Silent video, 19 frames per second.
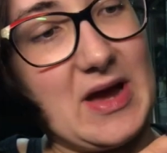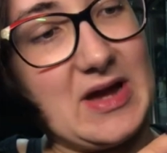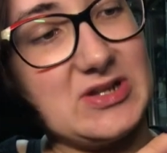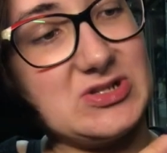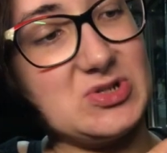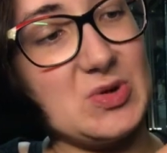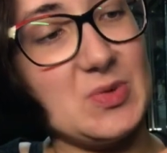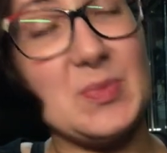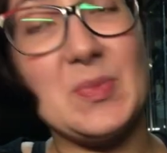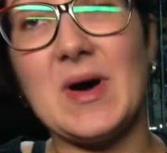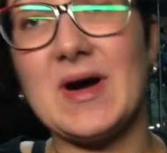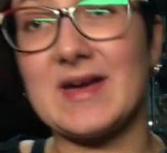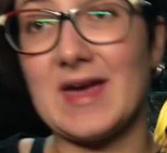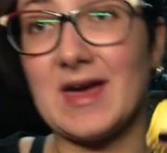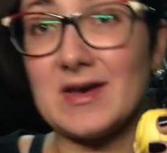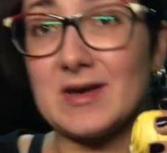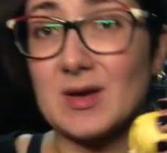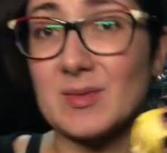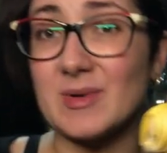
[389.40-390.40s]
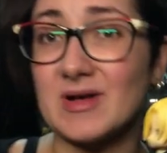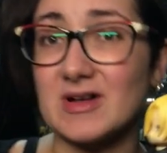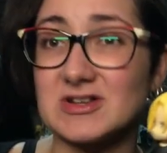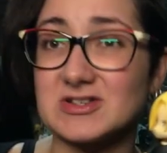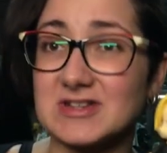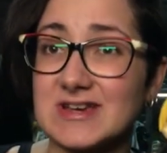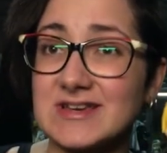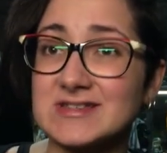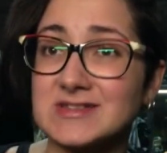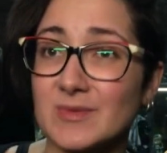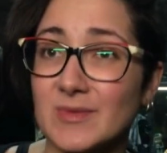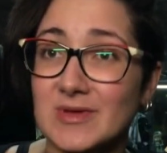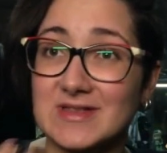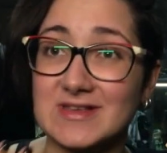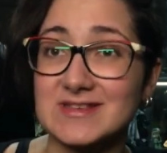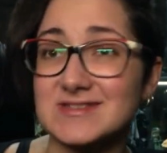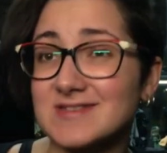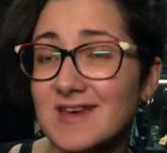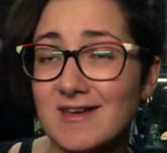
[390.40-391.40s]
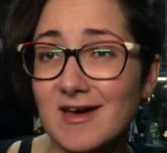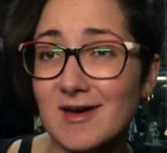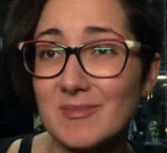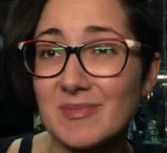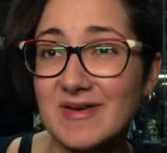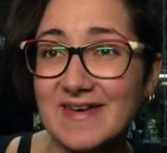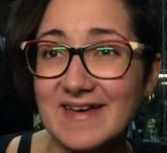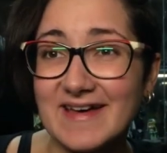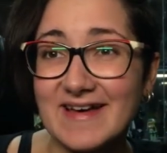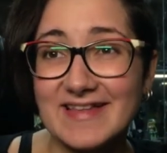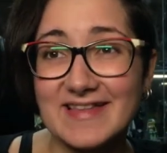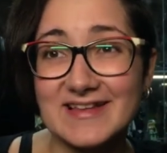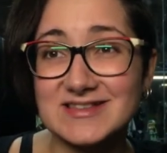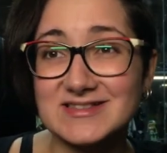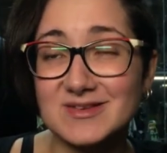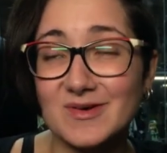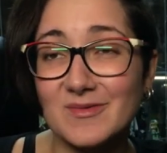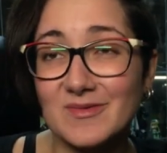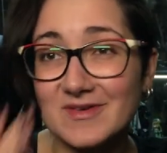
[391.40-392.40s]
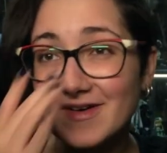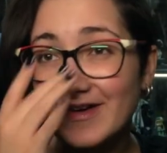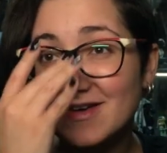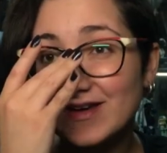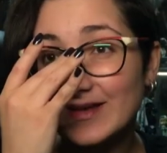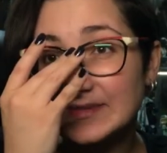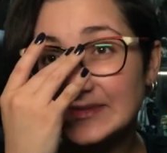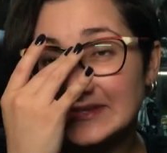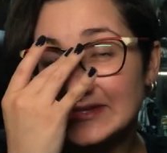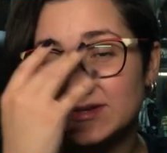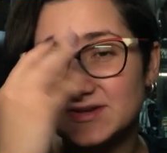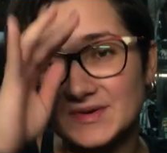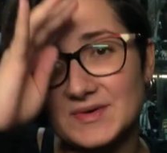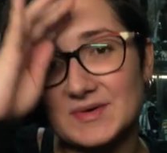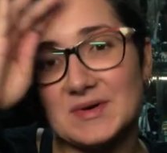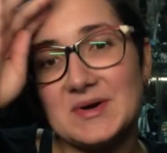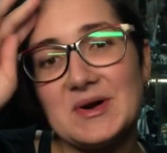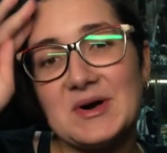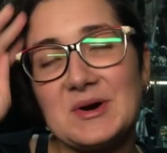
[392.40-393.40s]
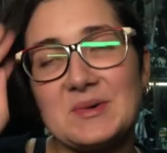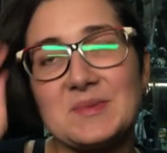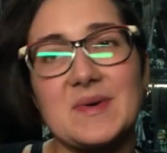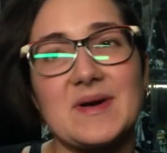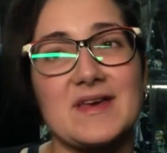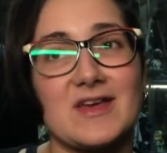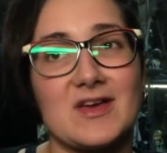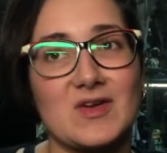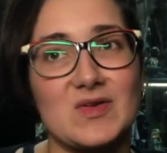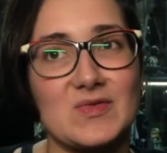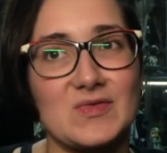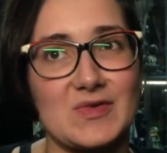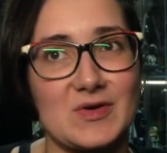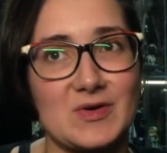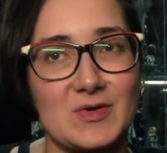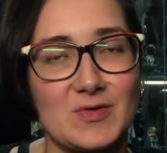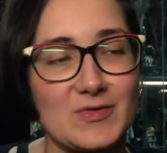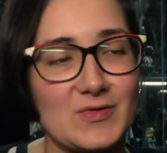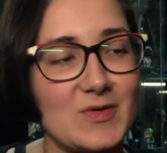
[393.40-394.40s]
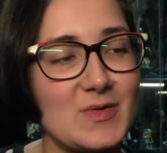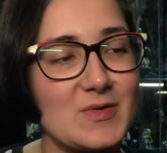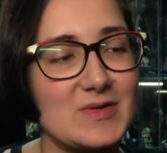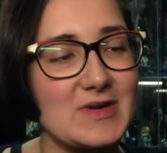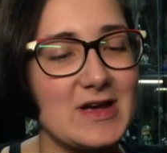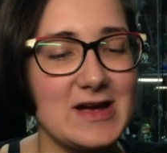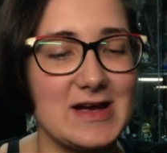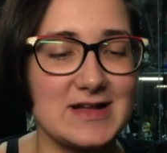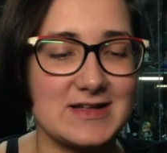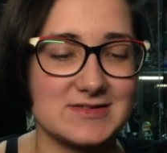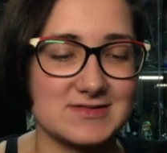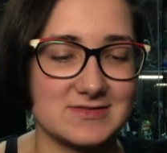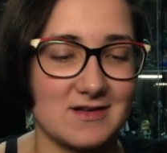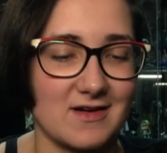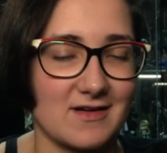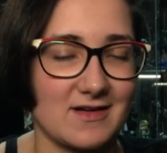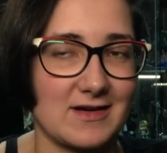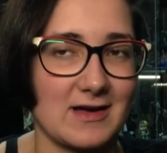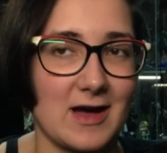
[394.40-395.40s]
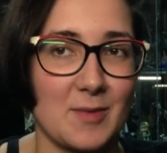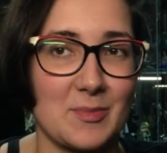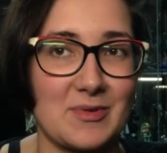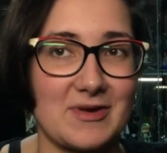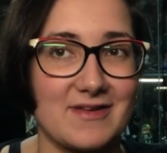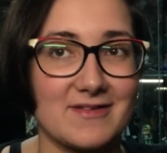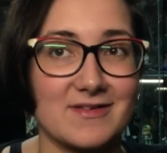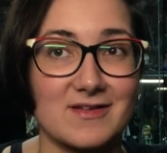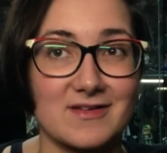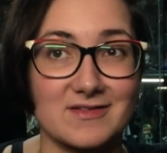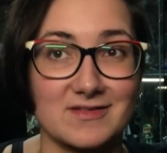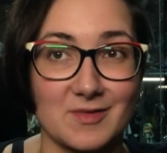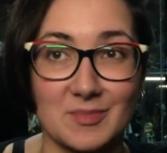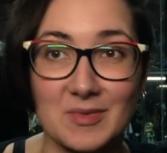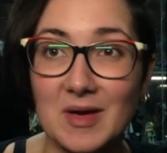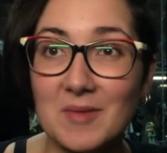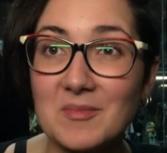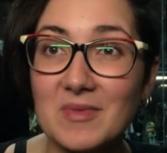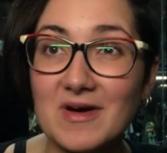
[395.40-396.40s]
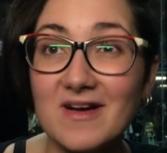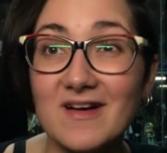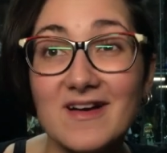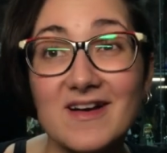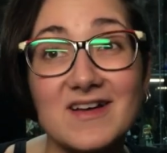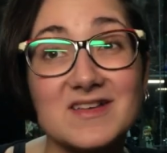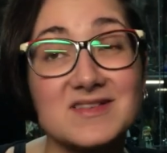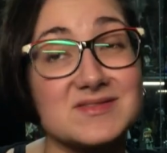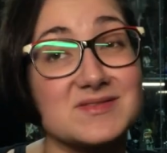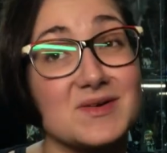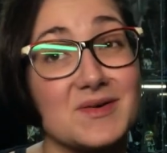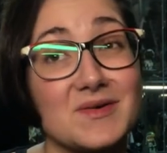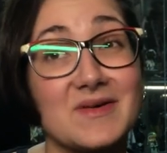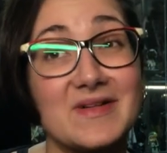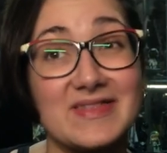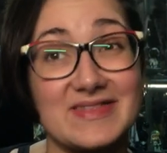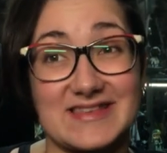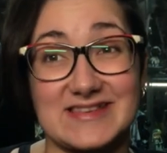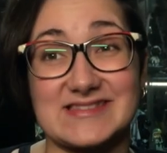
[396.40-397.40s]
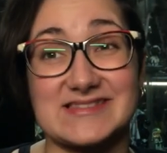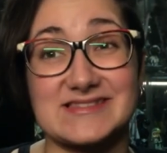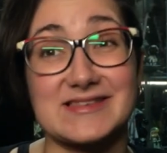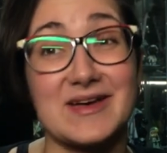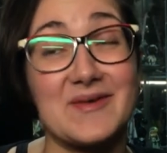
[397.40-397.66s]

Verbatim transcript: I do, again, apologize about the setup that's going on. I'm still waiting for a new phone. It's not going to happen until September, so this is